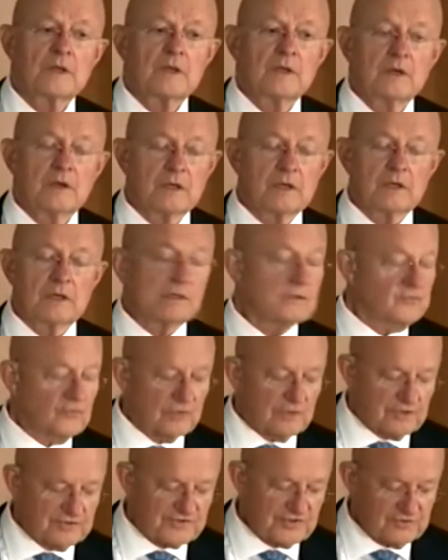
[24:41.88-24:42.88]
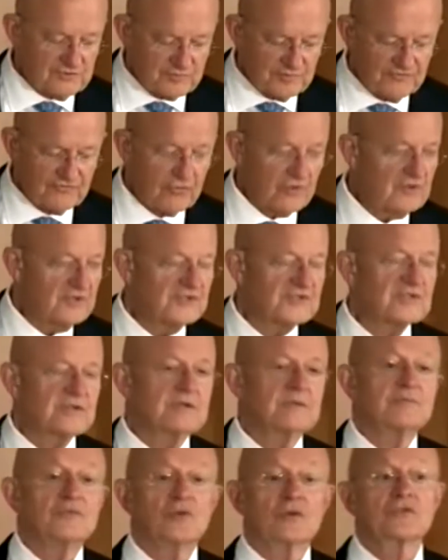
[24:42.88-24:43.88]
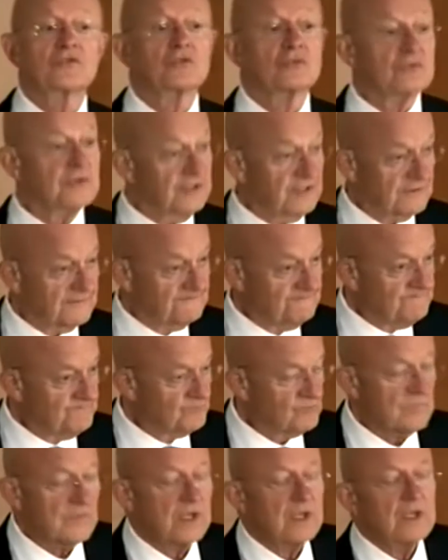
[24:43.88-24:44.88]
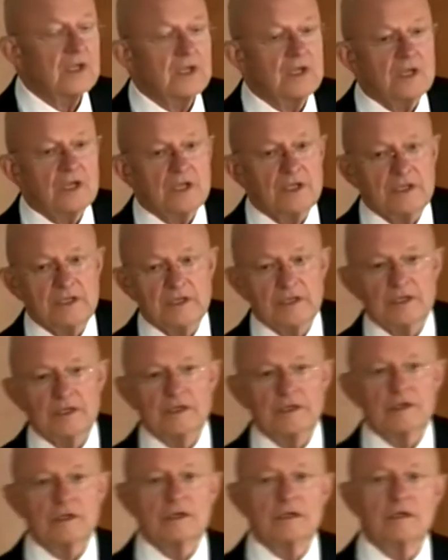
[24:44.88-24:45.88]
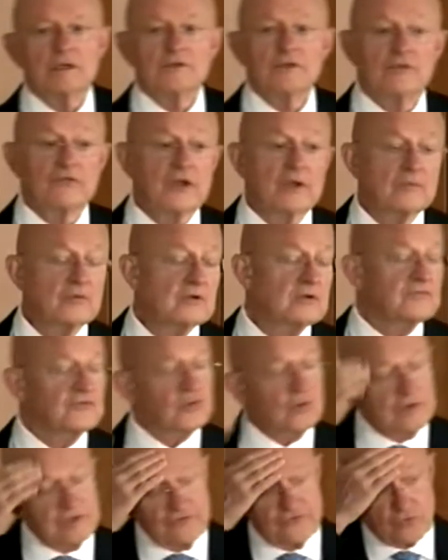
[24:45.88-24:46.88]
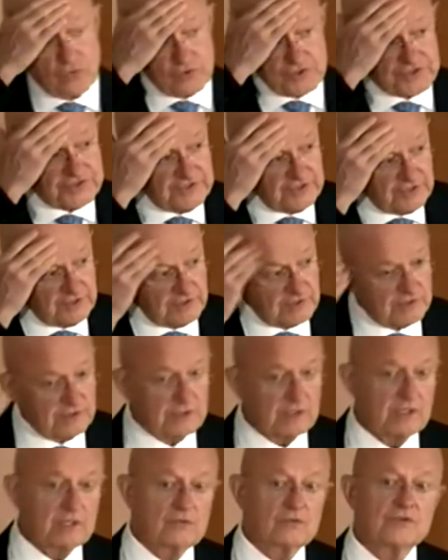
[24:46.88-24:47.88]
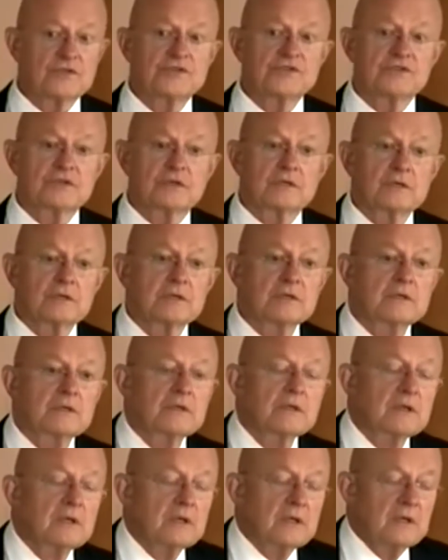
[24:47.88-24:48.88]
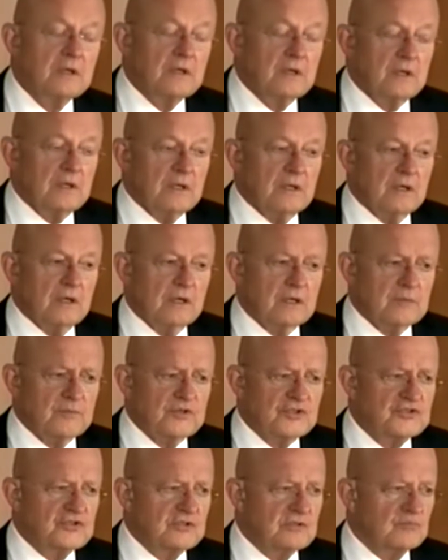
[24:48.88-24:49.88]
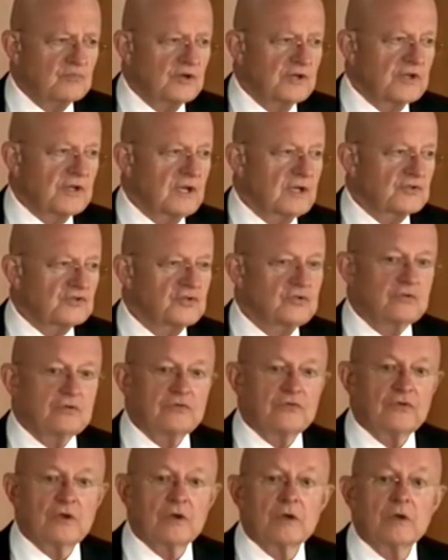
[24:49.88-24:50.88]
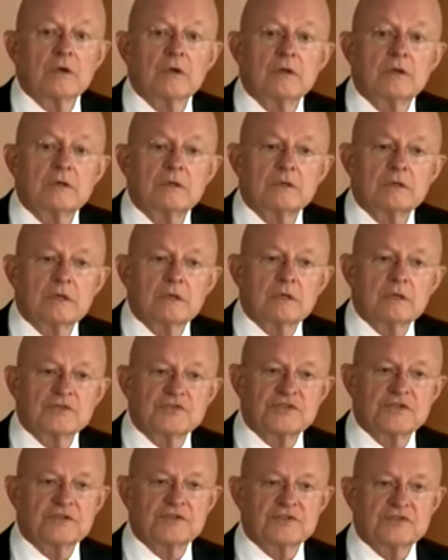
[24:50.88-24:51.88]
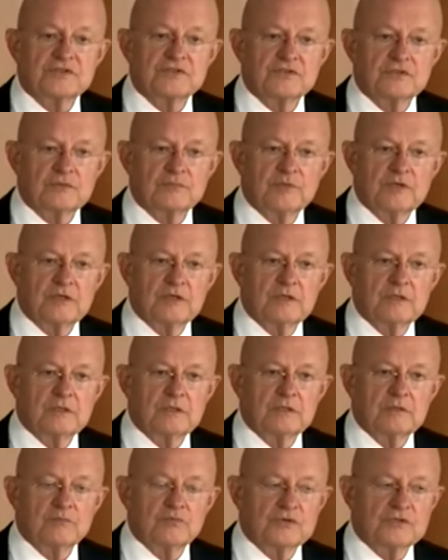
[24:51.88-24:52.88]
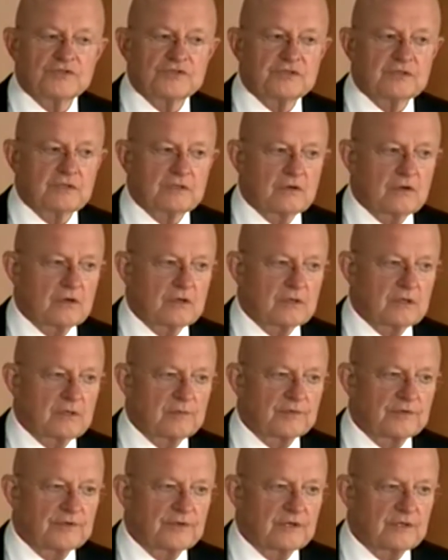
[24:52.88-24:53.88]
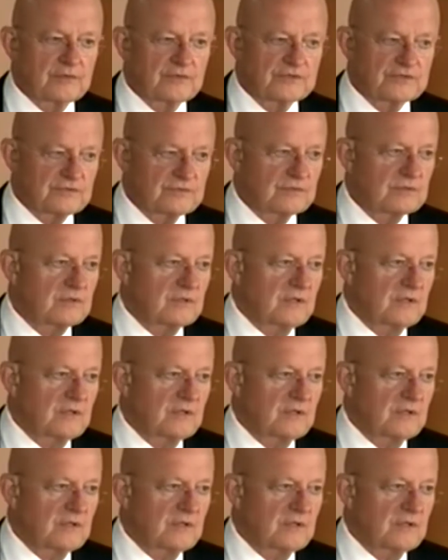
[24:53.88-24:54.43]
Freudian slip, North Korea, in November of 2014. And I was on a mission to bring out two of our our citizens who had been imprisoned in hard labor there. It was a